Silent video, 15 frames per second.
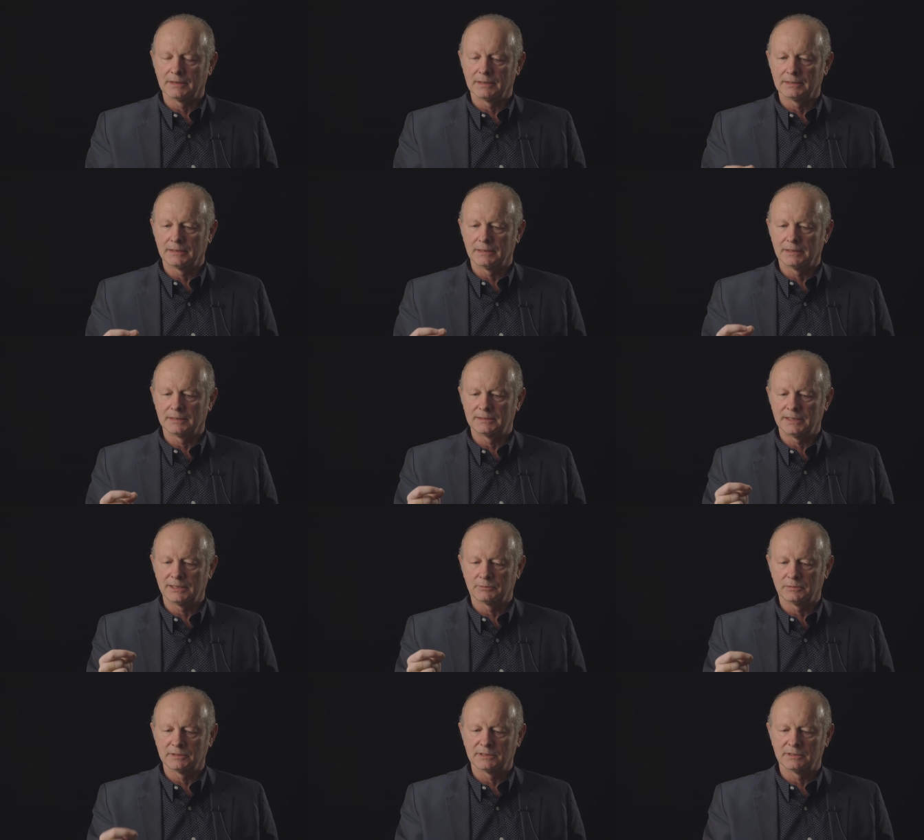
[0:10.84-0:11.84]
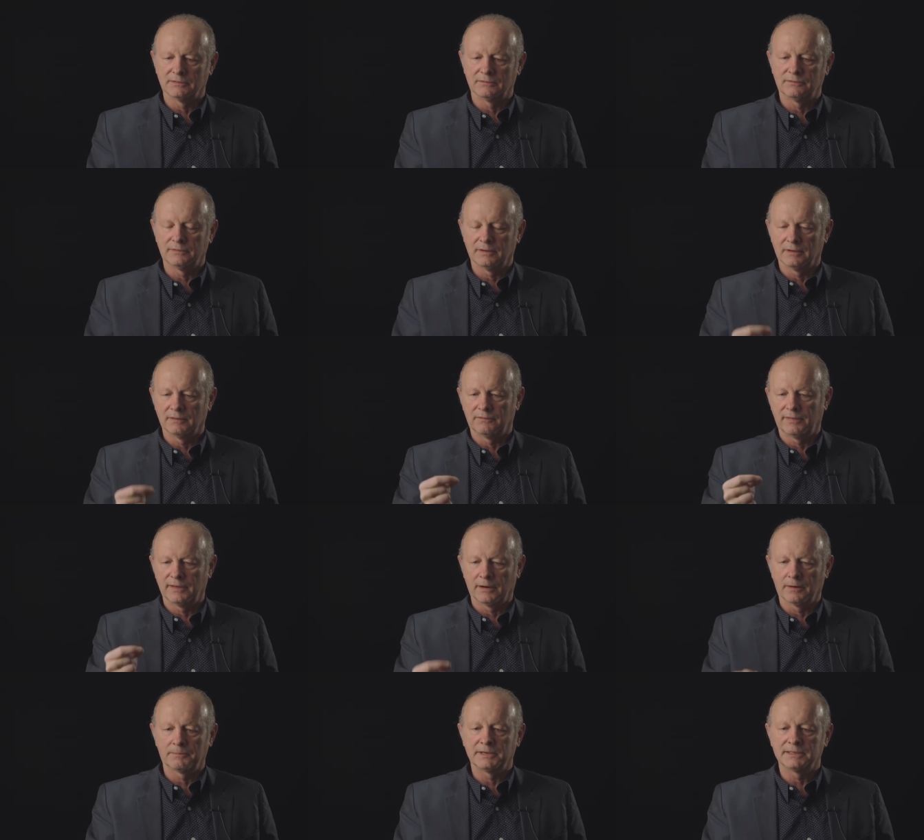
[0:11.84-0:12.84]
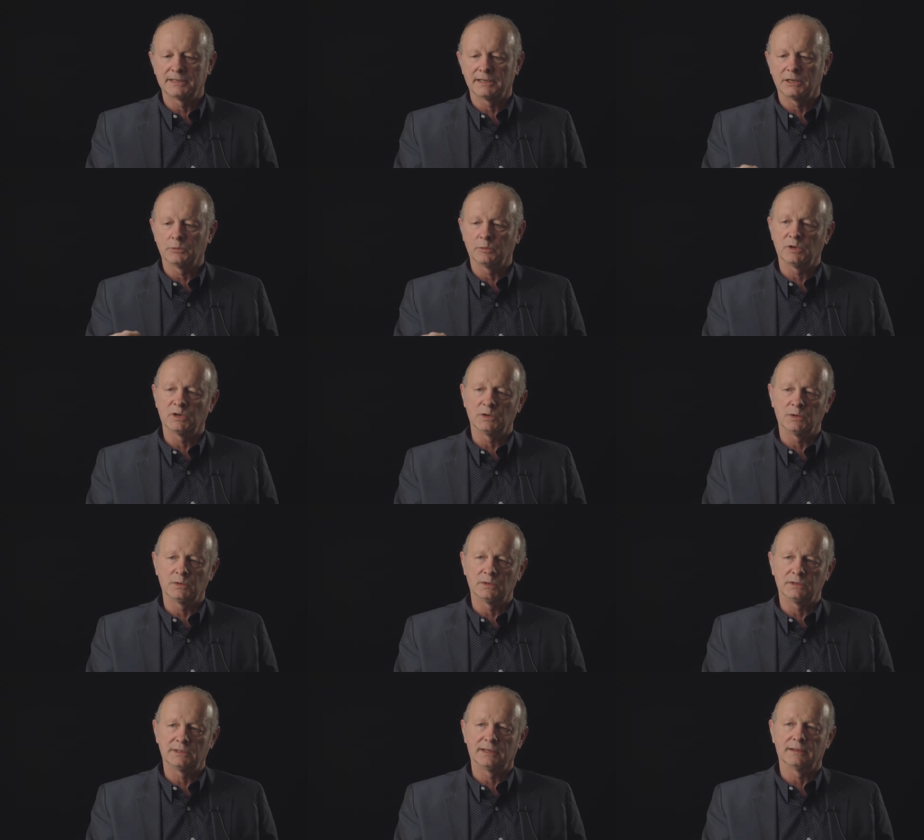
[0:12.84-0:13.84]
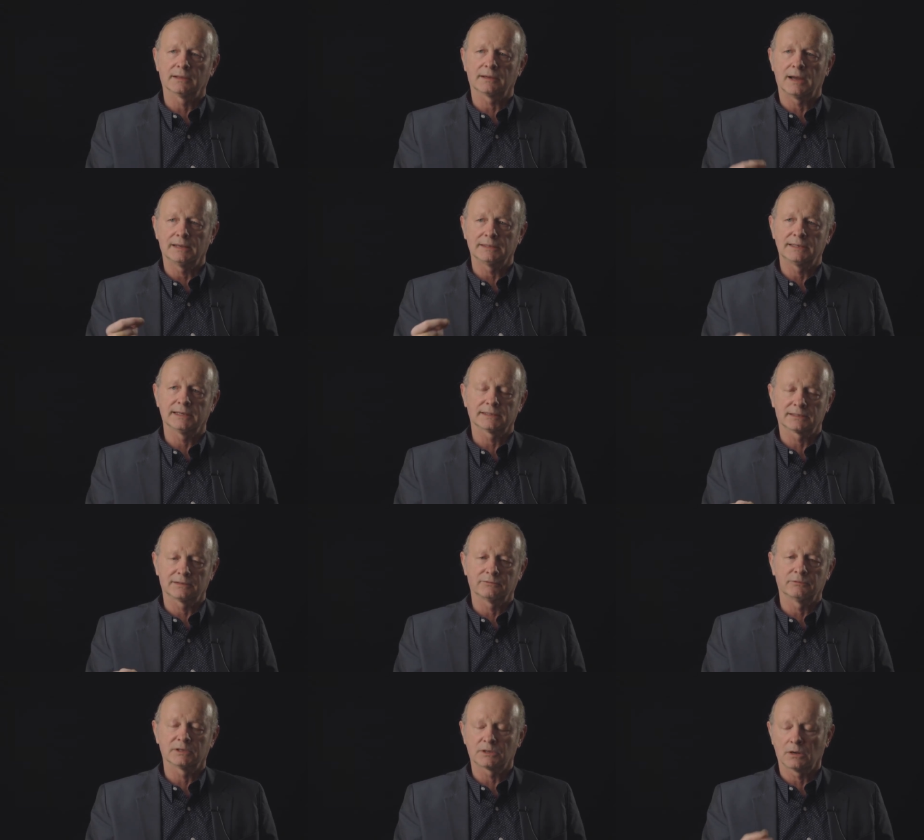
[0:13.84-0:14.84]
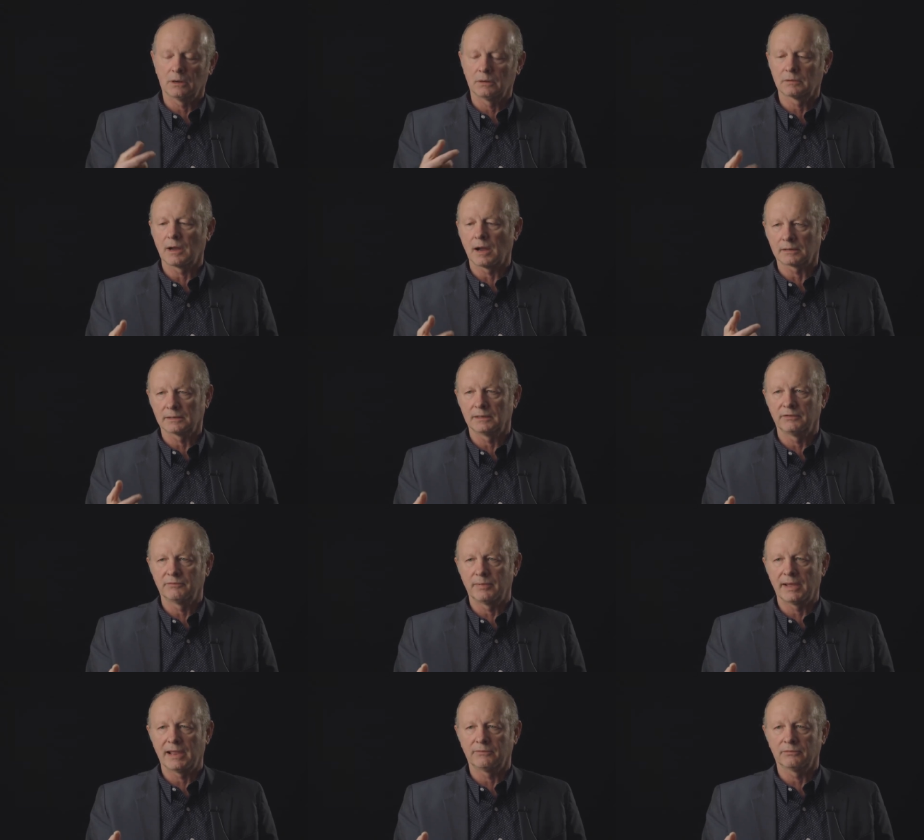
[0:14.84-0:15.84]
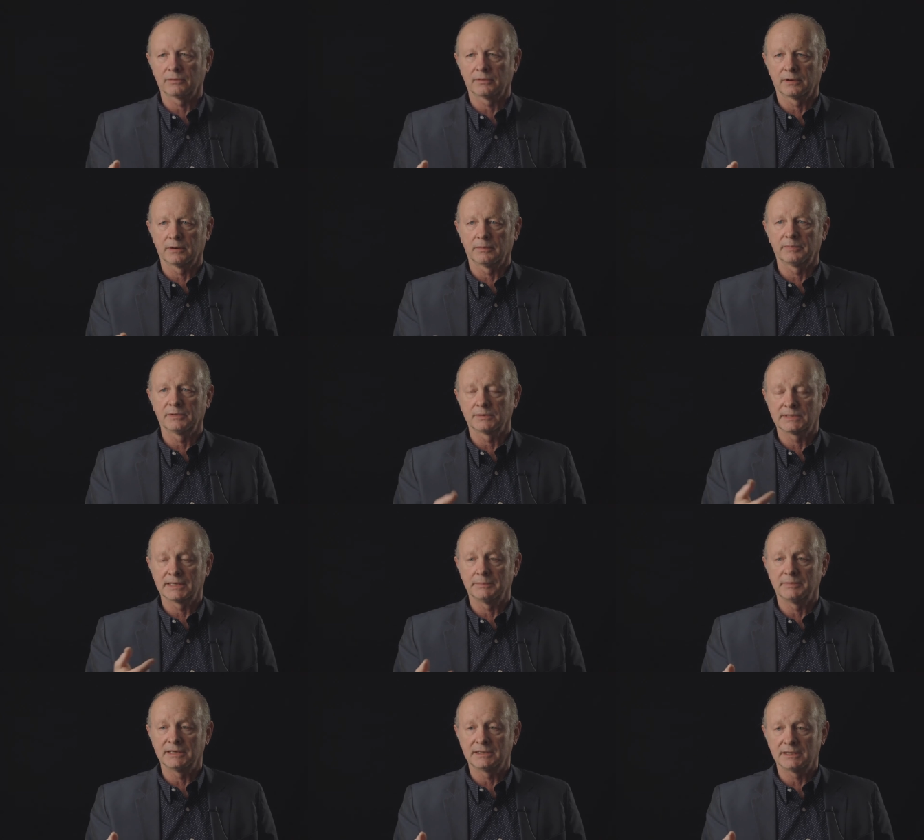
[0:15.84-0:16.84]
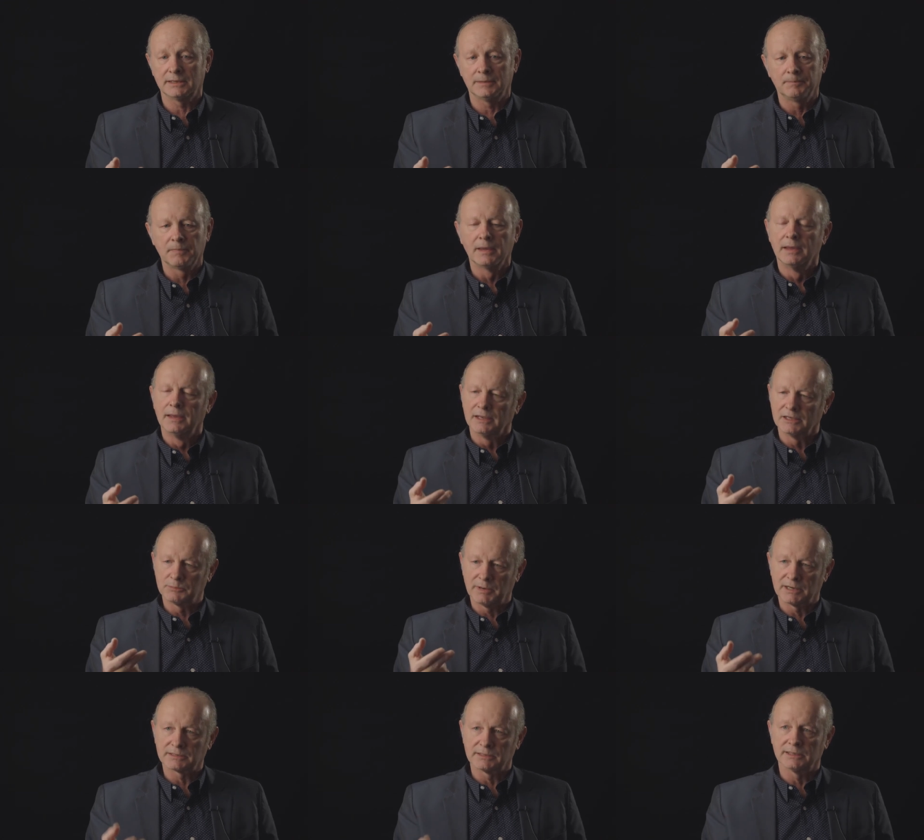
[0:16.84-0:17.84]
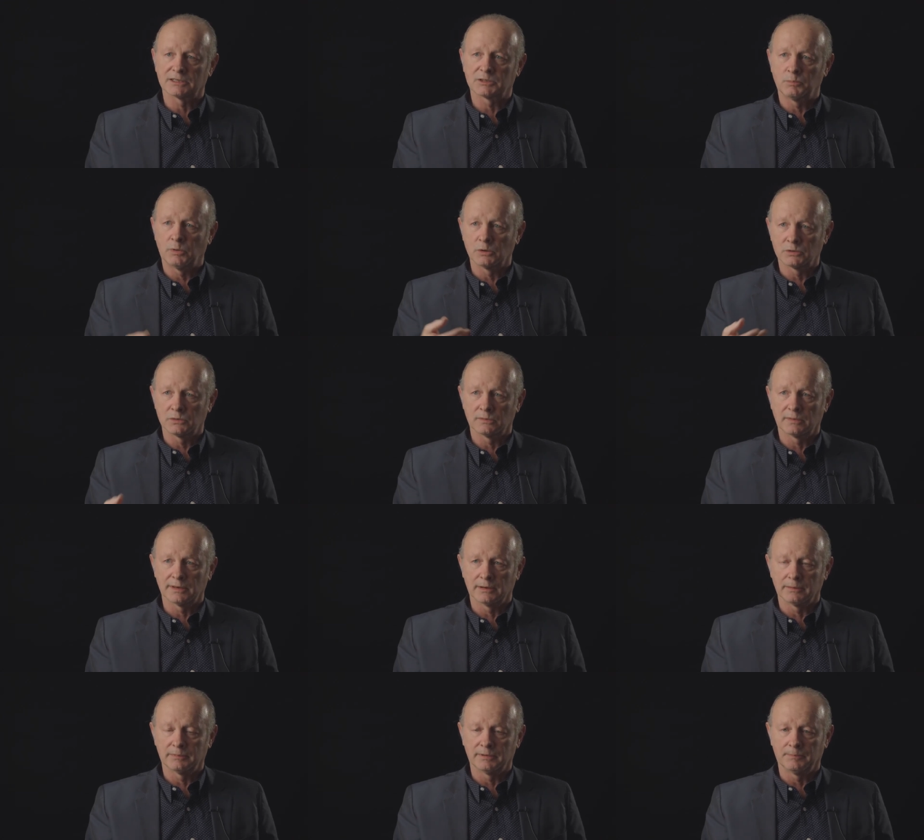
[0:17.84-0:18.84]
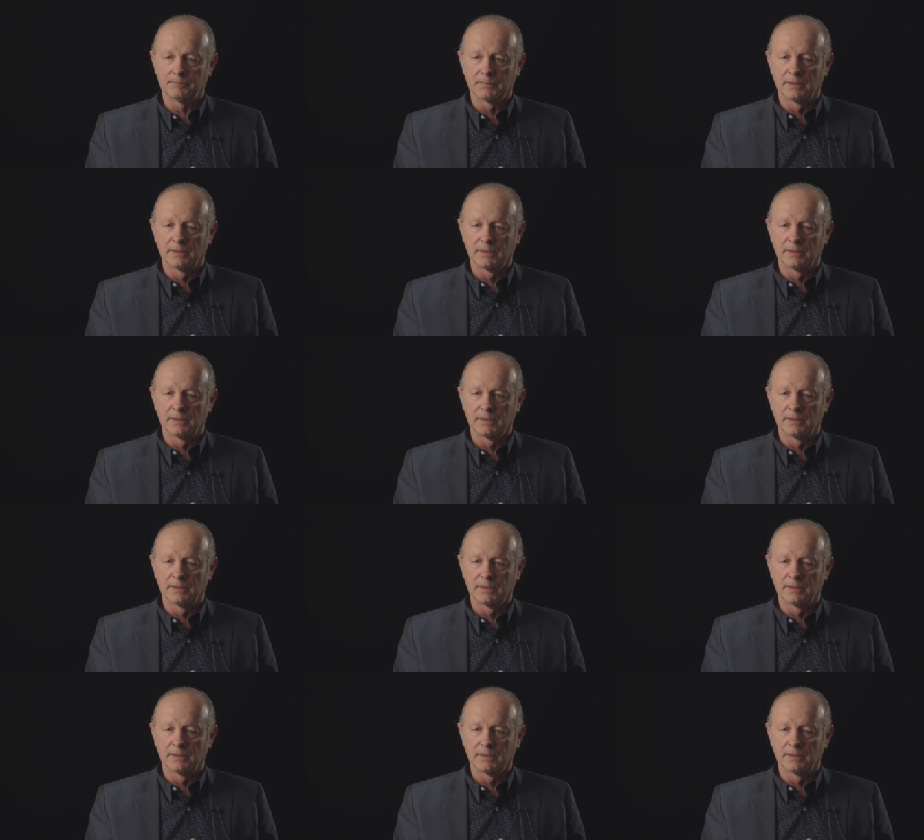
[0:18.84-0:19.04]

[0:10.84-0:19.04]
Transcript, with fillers: a, a, sequence of, of, therapies that you would use in the context of what's called cognitive behavioral therapy, or CBT, especially exposure therapy.